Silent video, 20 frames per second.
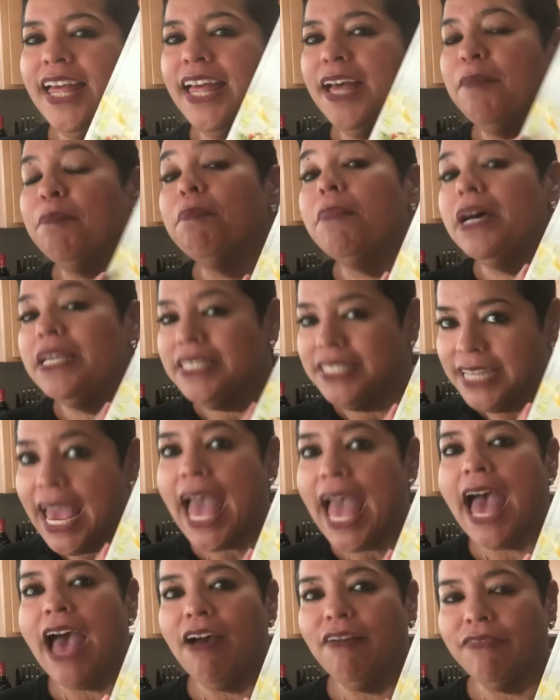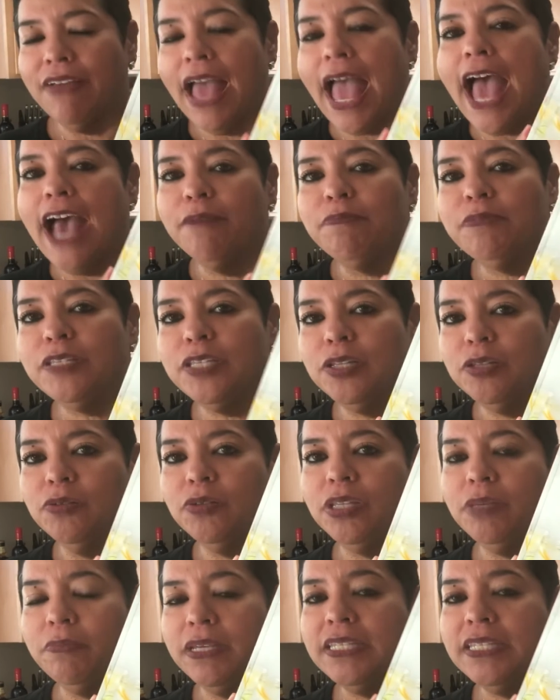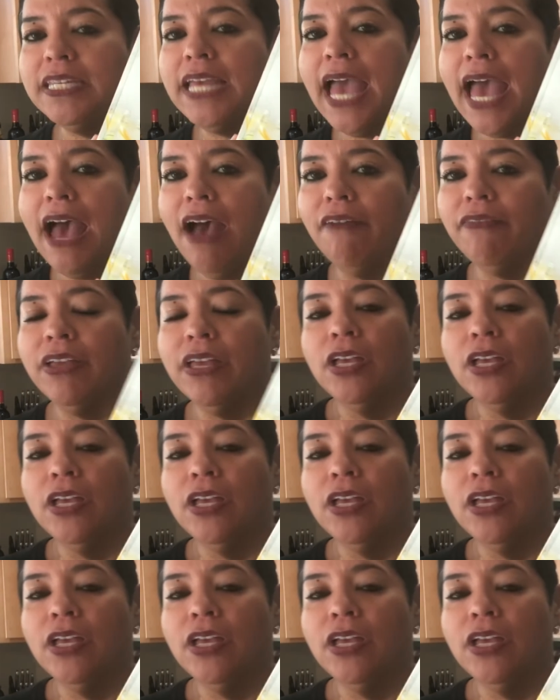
Must have, absolutely must have.